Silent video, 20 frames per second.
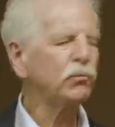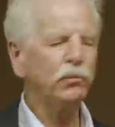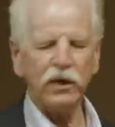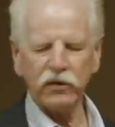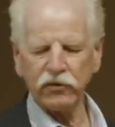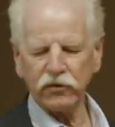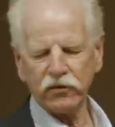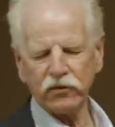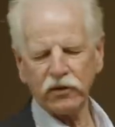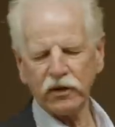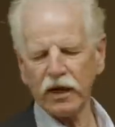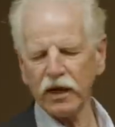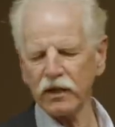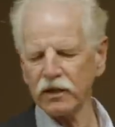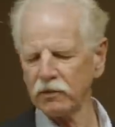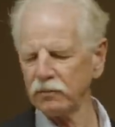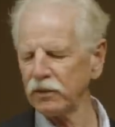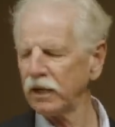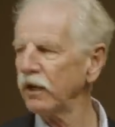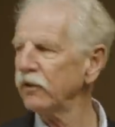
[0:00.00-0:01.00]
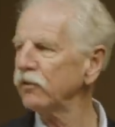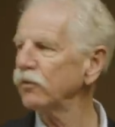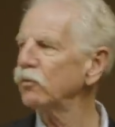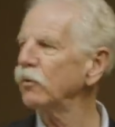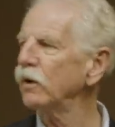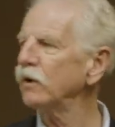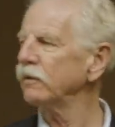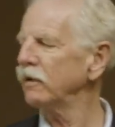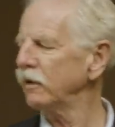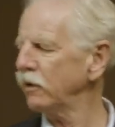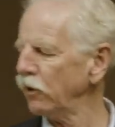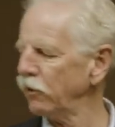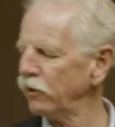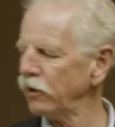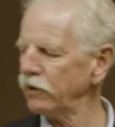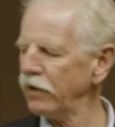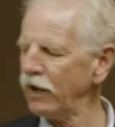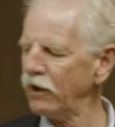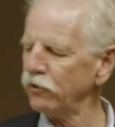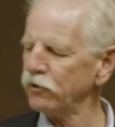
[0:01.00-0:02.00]
pieces together, but I just want to, you know, our
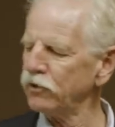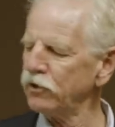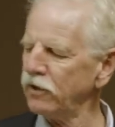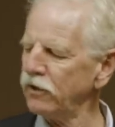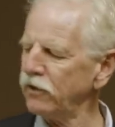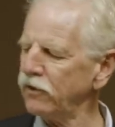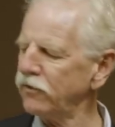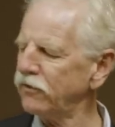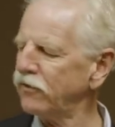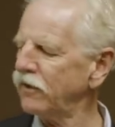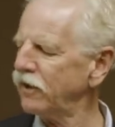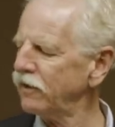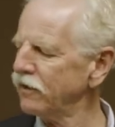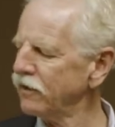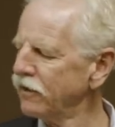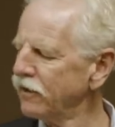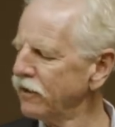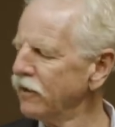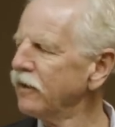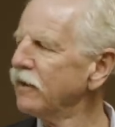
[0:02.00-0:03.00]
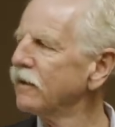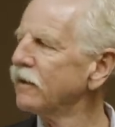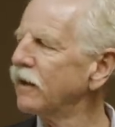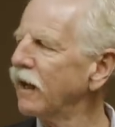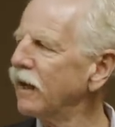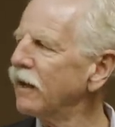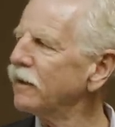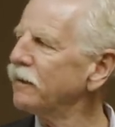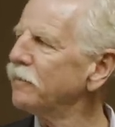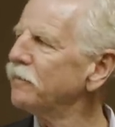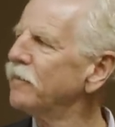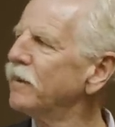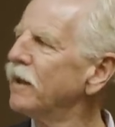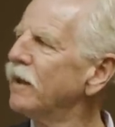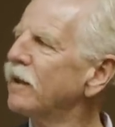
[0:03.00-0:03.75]
analogy is that. Uh,